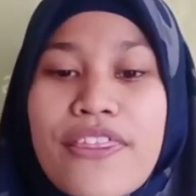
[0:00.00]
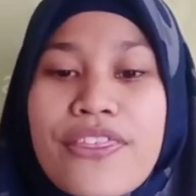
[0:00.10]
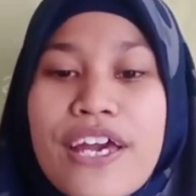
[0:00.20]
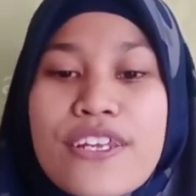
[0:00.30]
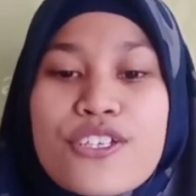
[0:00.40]

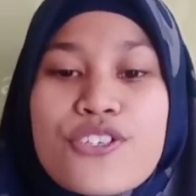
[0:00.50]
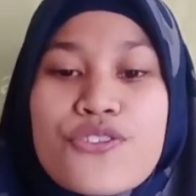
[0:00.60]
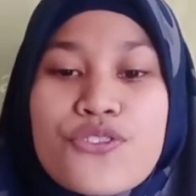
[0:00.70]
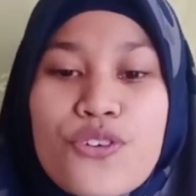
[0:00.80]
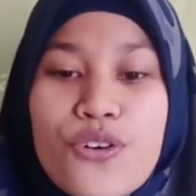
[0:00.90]
then
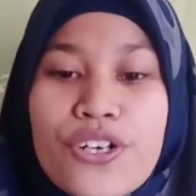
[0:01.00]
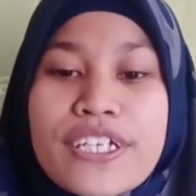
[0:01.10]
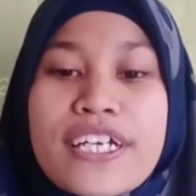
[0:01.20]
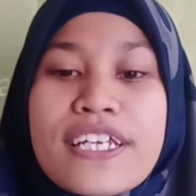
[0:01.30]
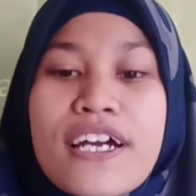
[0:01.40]

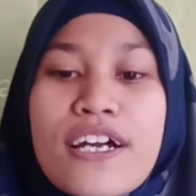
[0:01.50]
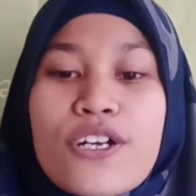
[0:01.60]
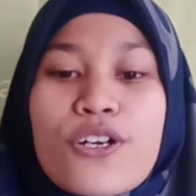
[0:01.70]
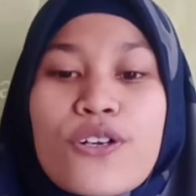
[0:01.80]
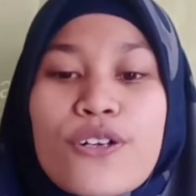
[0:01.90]
stored in
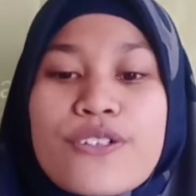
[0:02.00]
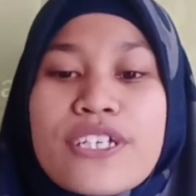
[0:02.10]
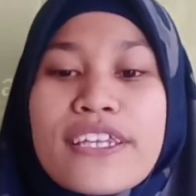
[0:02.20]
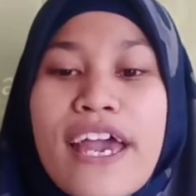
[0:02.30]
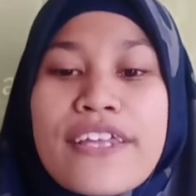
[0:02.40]
a
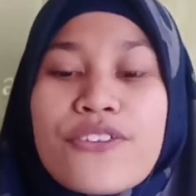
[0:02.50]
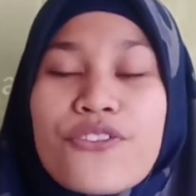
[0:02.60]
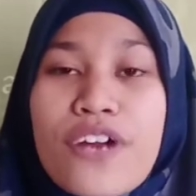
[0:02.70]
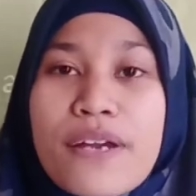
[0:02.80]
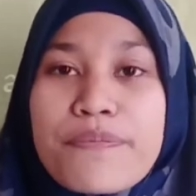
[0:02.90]
closet and
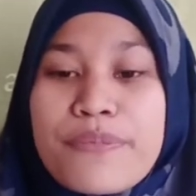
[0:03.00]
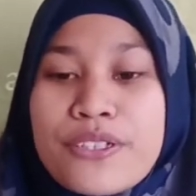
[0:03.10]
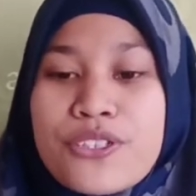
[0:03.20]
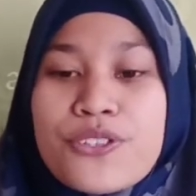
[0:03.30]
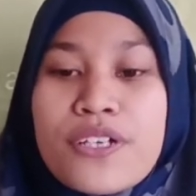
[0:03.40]
dry
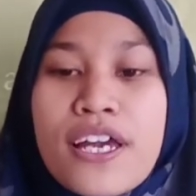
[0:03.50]
place.